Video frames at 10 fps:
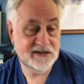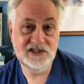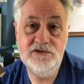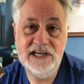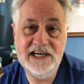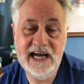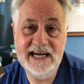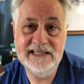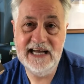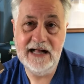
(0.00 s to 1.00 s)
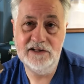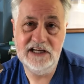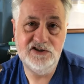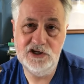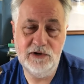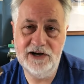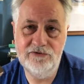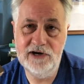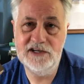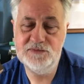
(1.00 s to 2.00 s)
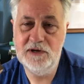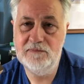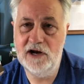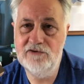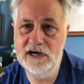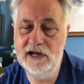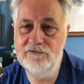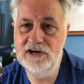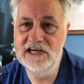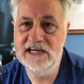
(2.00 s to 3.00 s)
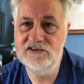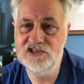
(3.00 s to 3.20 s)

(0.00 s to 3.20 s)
Suzette Hayden Elgin, Joanna Russ, people I really like reading.